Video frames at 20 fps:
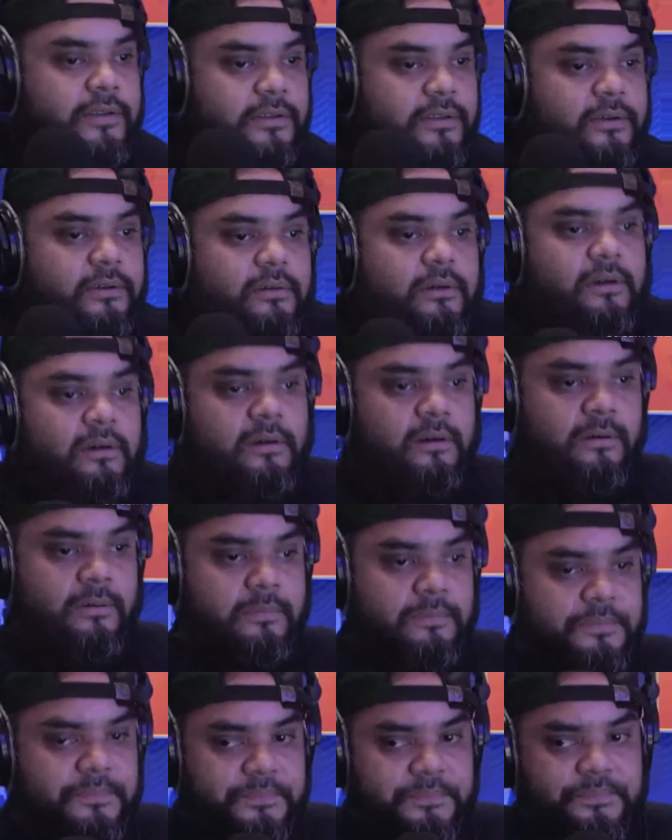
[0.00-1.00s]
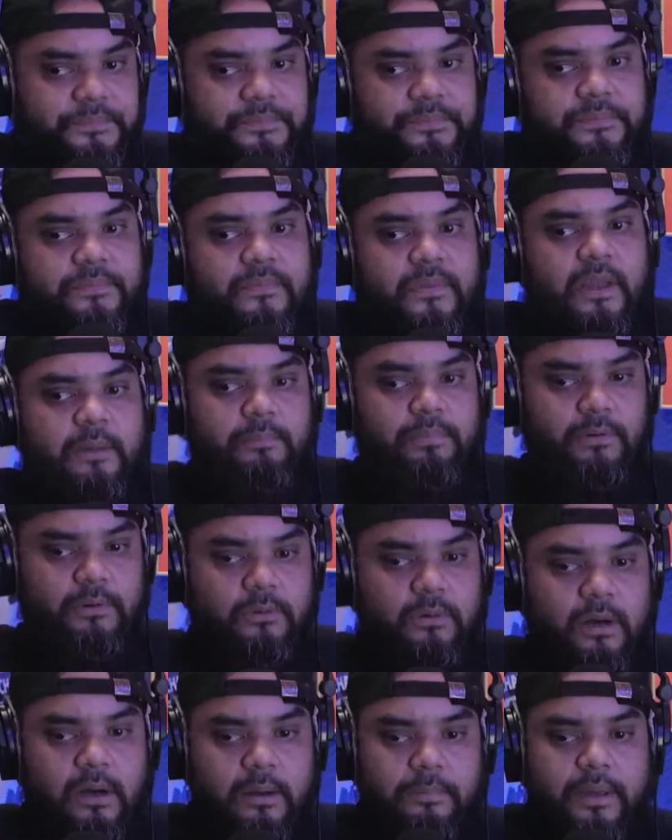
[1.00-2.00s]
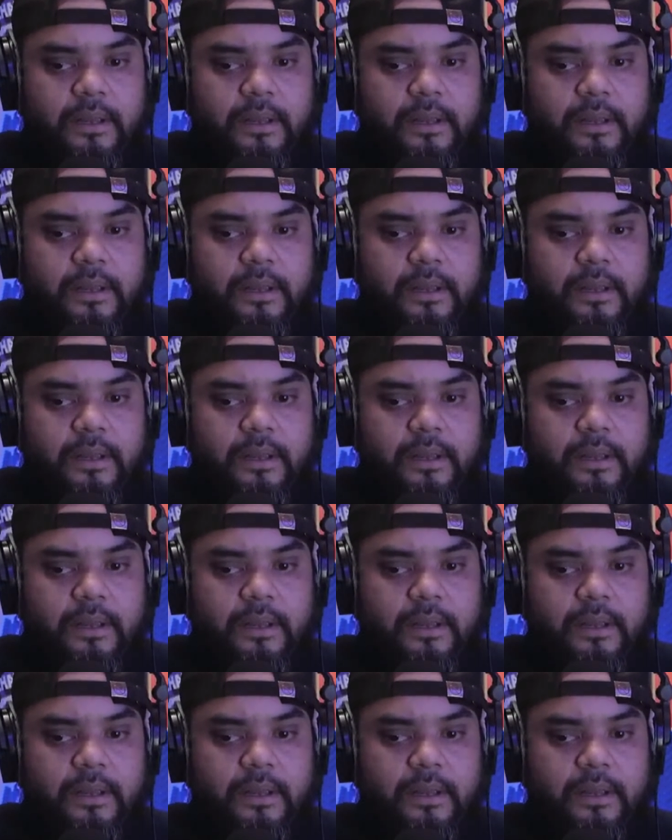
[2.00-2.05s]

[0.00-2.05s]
So it blew up,